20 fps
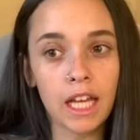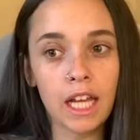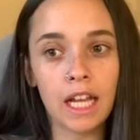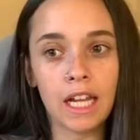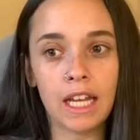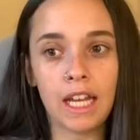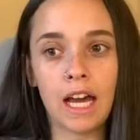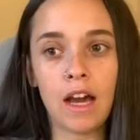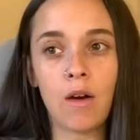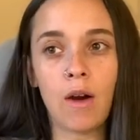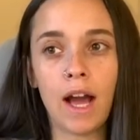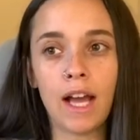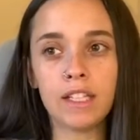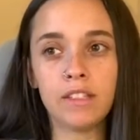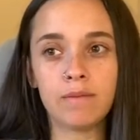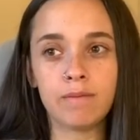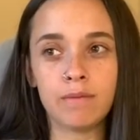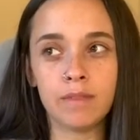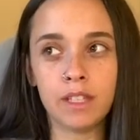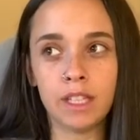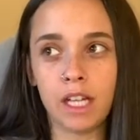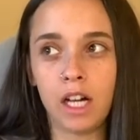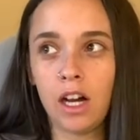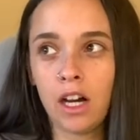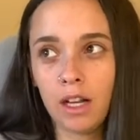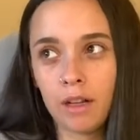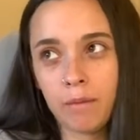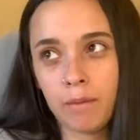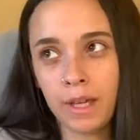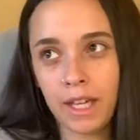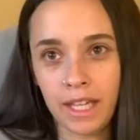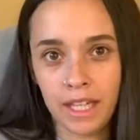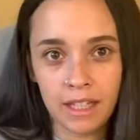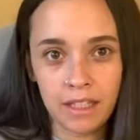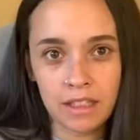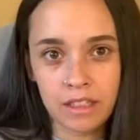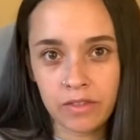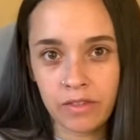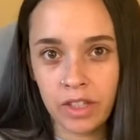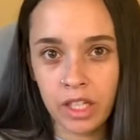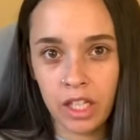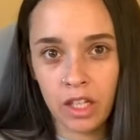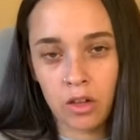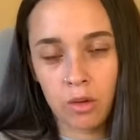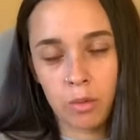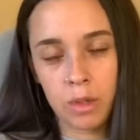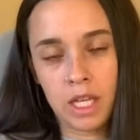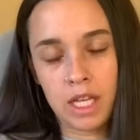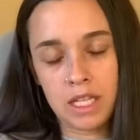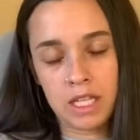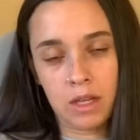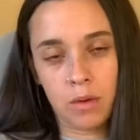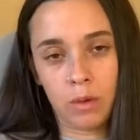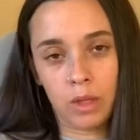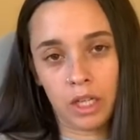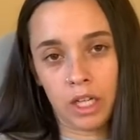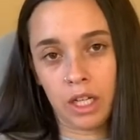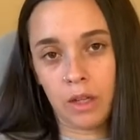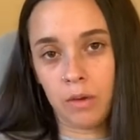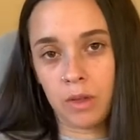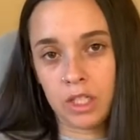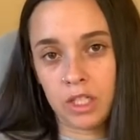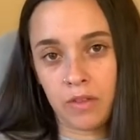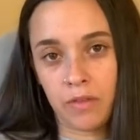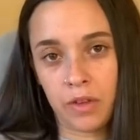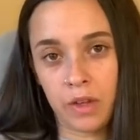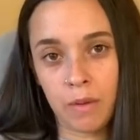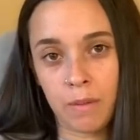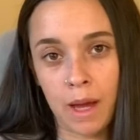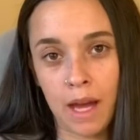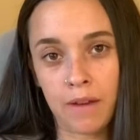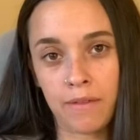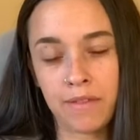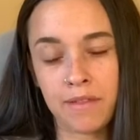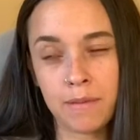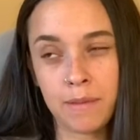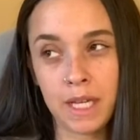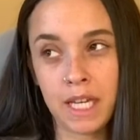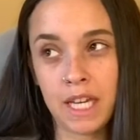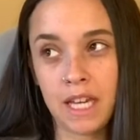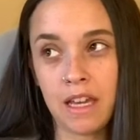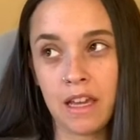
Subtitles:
Now, I'm not making this video because I want anyone to feel bad for me.